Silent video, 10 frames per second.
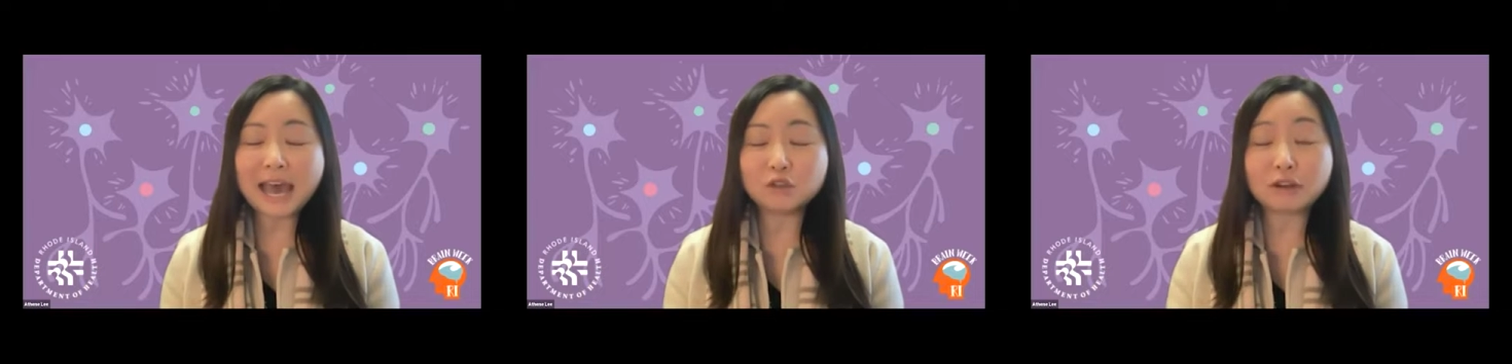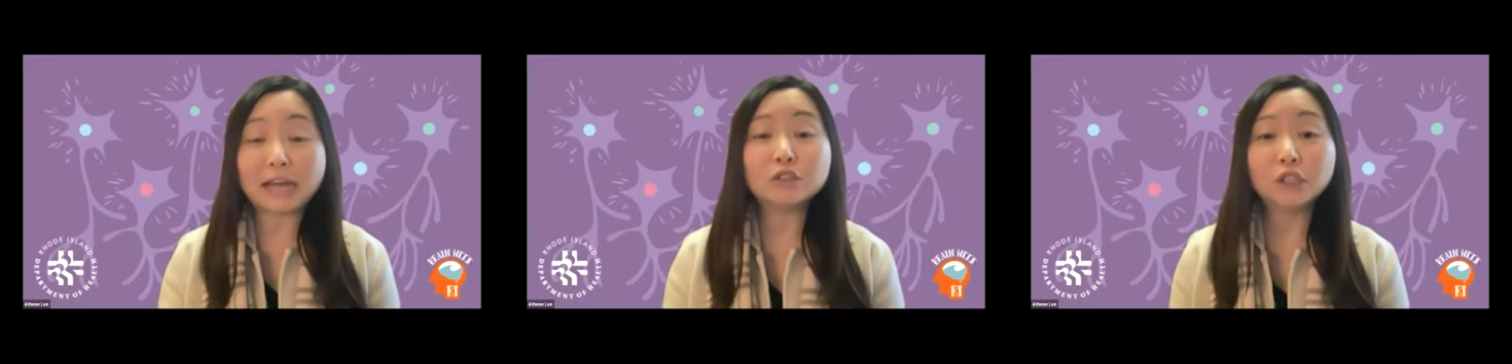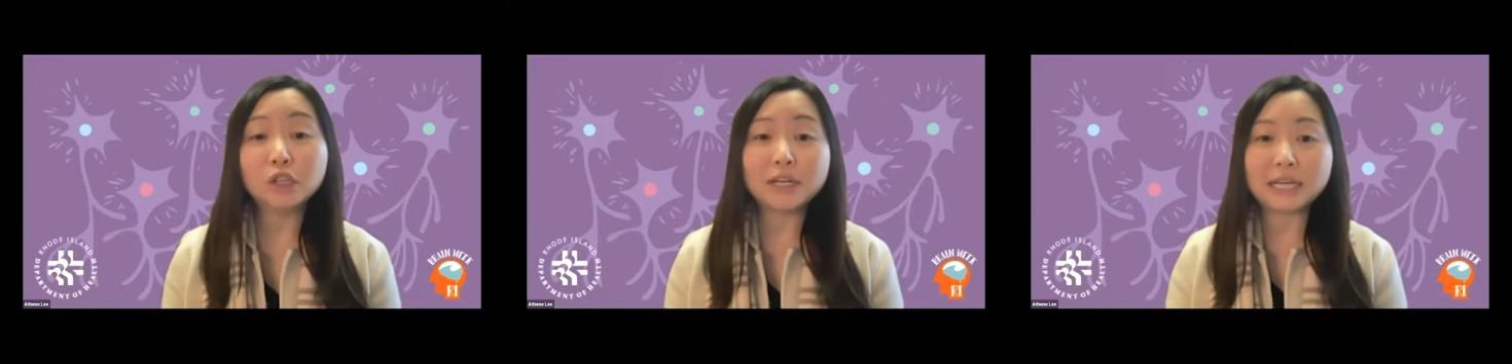and try to
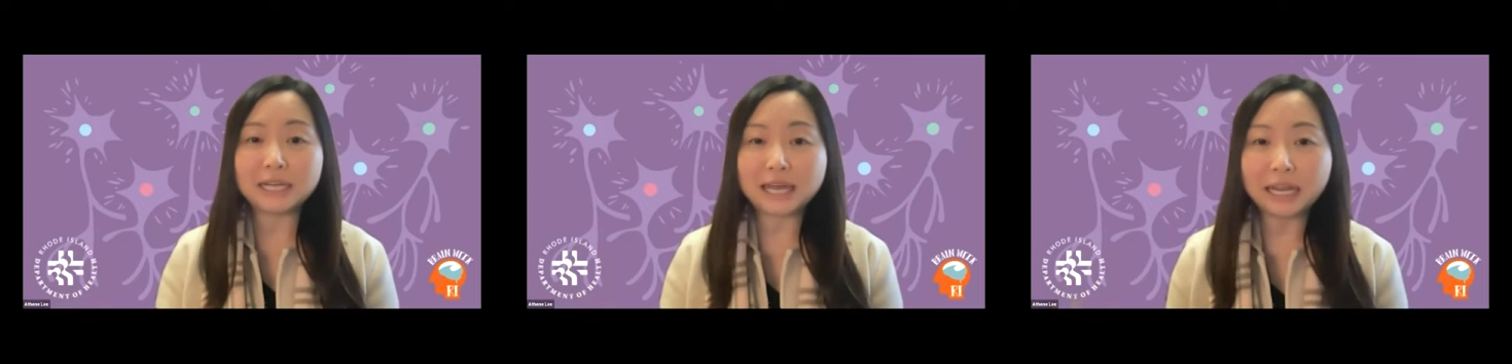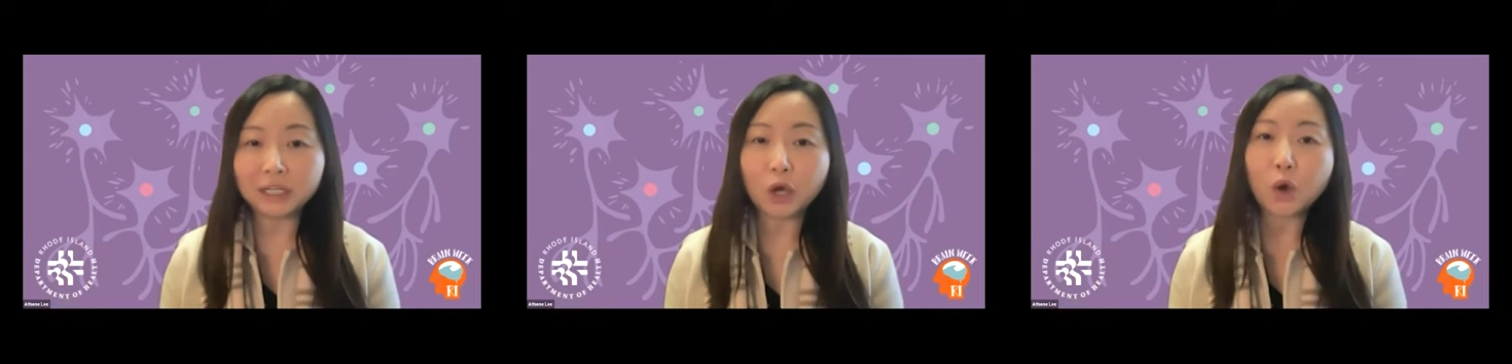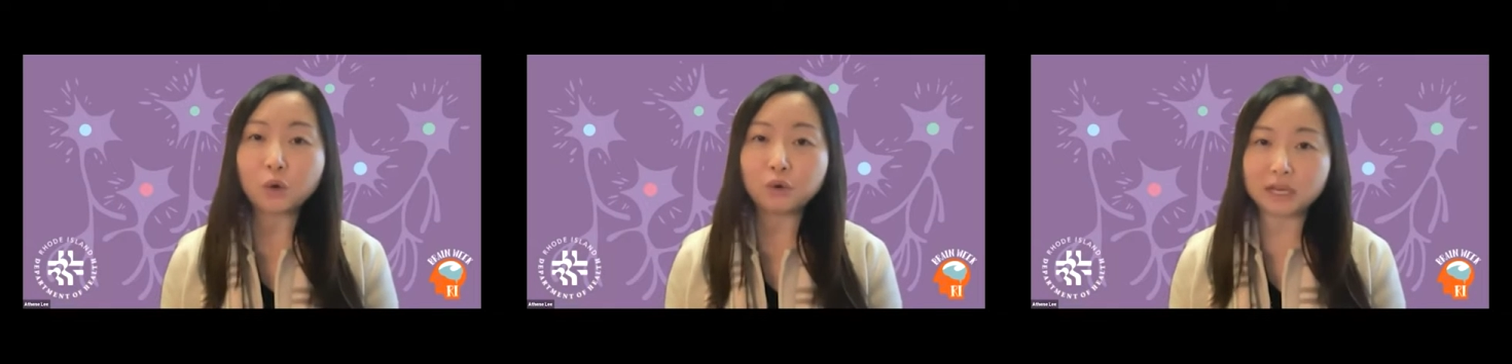learn it and
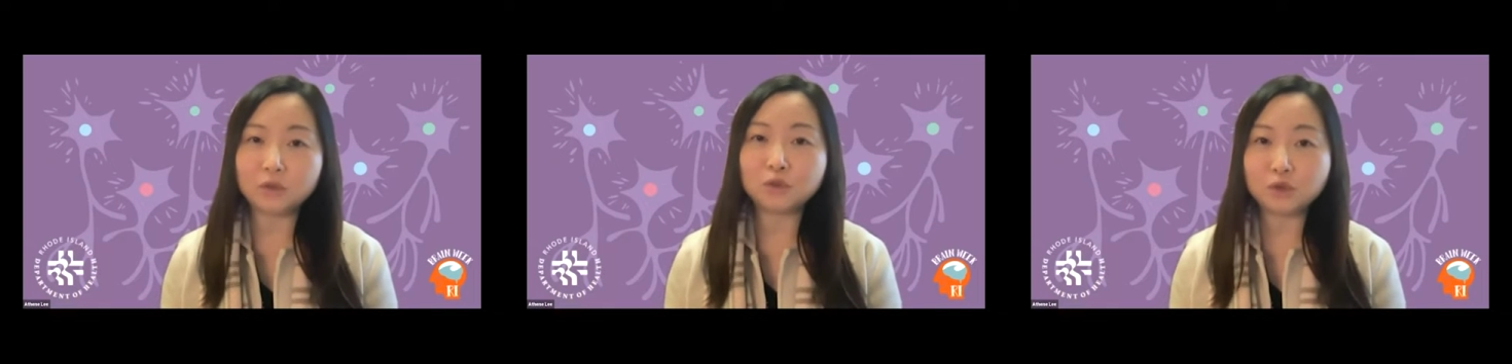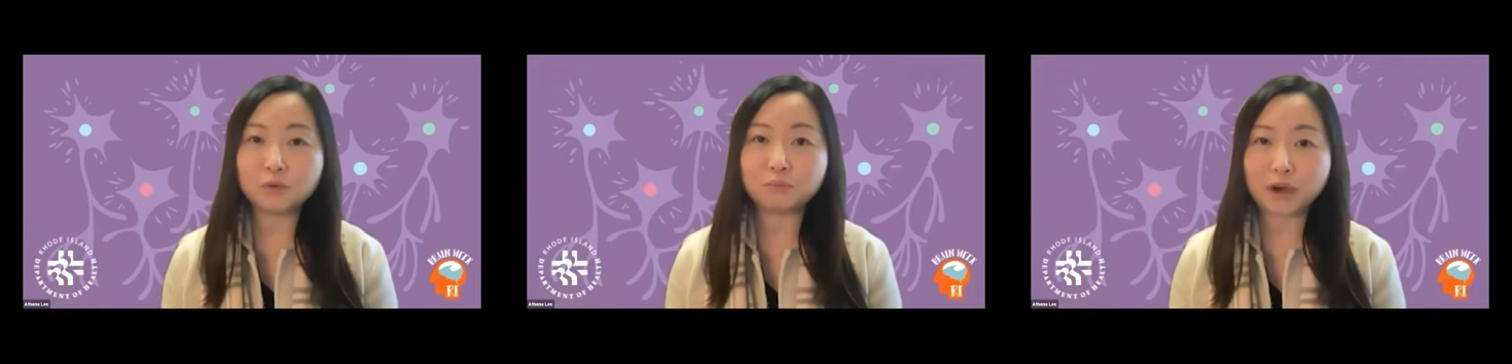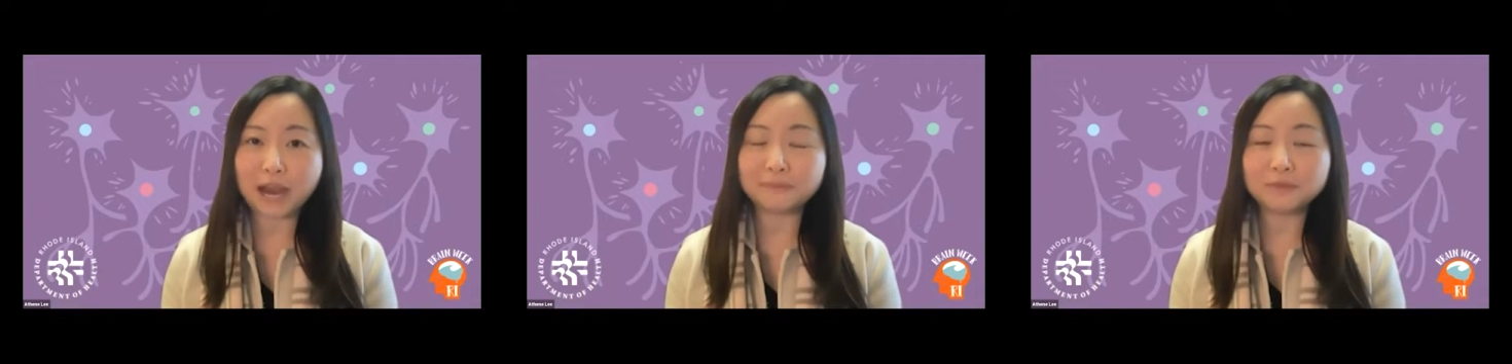encode it into your
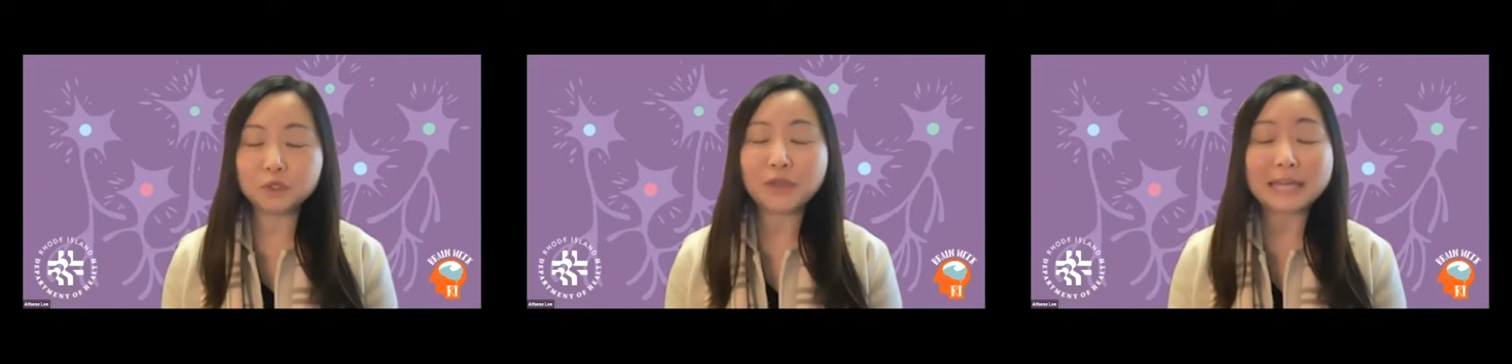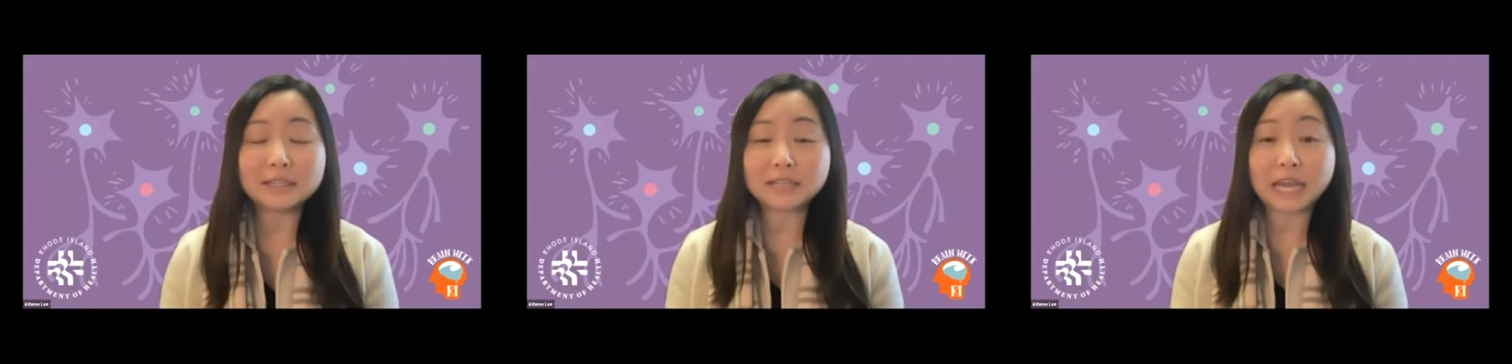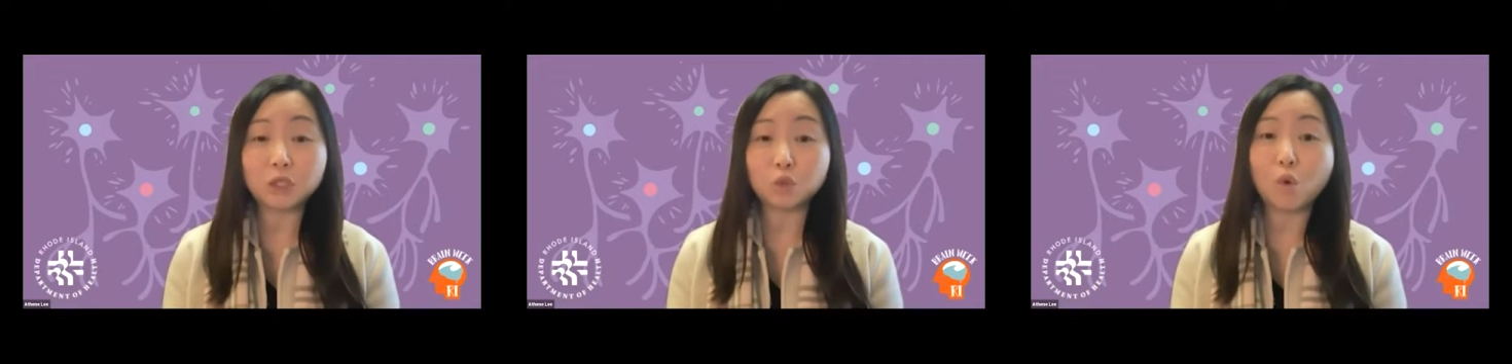brain. So that's
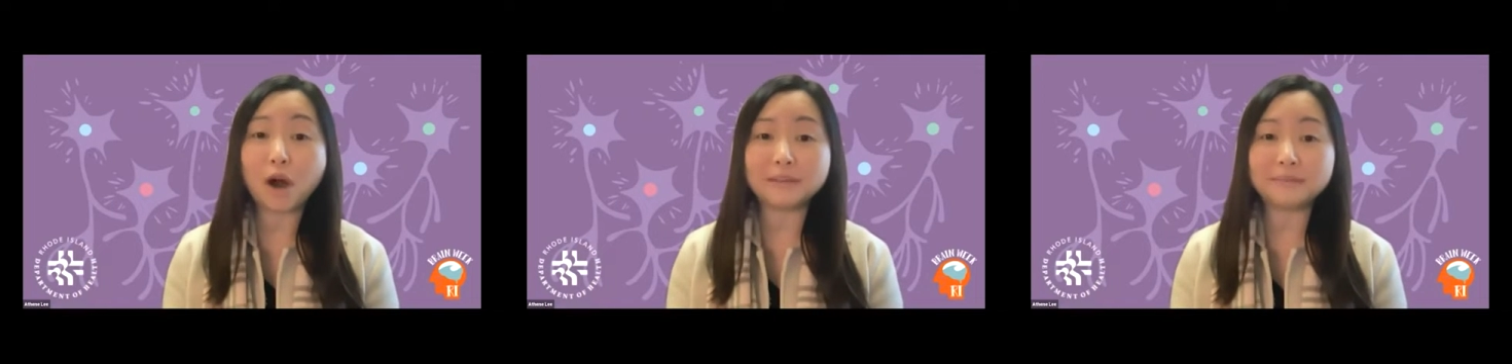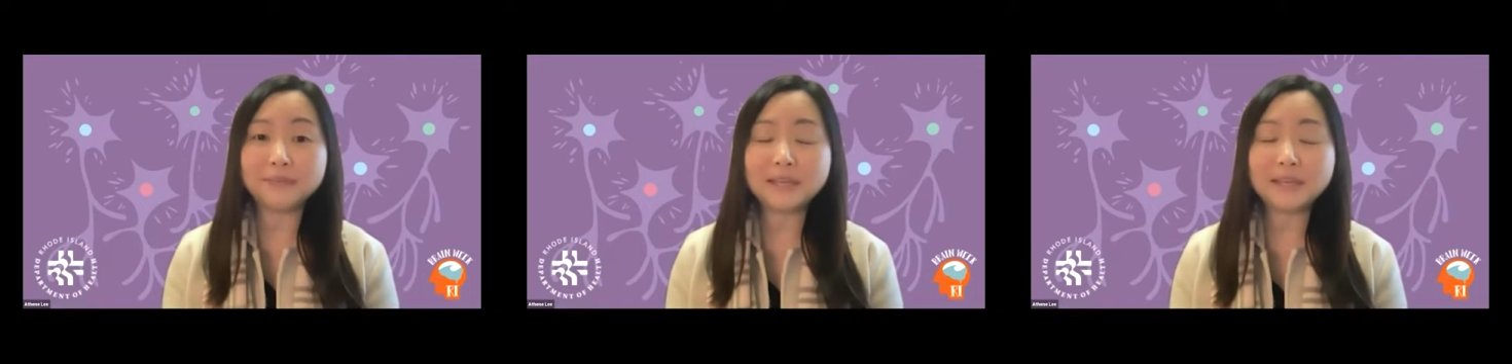stage one.